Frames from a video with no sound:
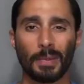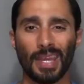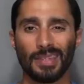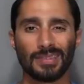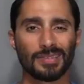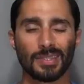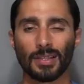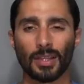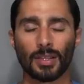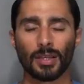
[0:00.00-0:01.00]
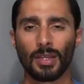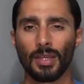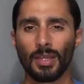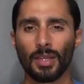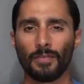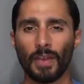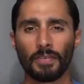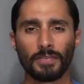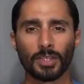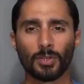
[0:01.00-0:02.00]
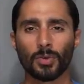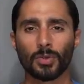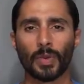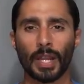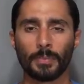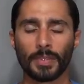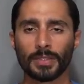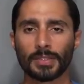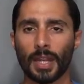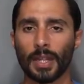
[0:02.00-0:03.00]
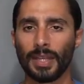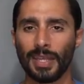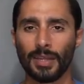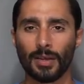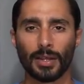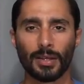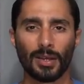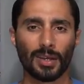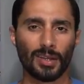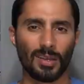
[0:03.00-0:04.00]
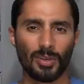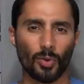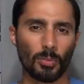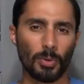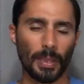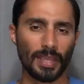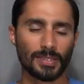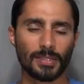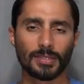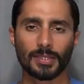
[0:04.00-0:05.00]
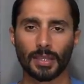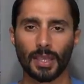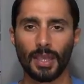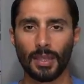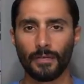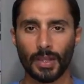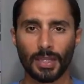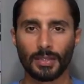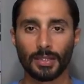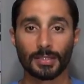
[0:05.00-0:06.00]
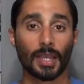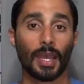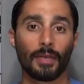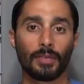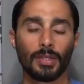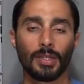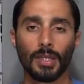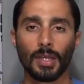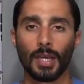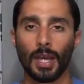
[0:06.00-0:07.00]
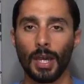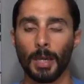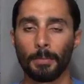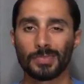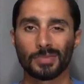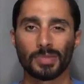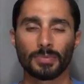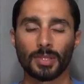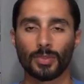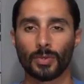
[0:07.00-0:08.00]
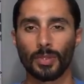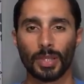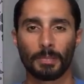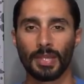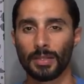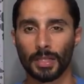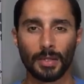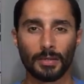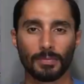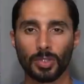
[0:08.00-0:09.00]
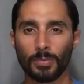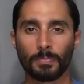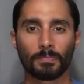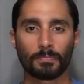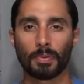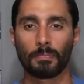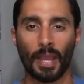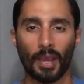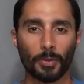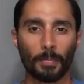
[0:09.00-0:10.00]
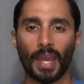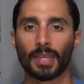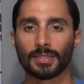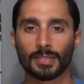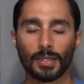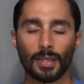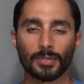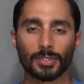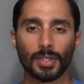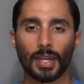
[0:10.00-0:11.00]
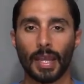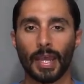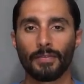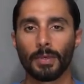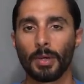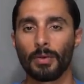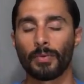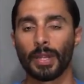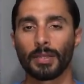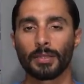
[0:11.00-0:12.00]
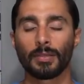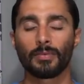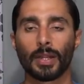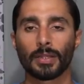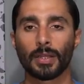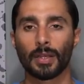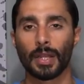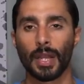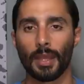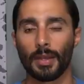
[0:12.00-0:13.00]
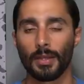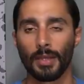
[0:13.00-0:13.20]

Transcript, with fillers: pens and like you know 550 cord, random things that i need on on a normal basis like hey if i need this i have it um, sometimes i throw like pedialyte little powder packets in there so that i have them readily readily on hand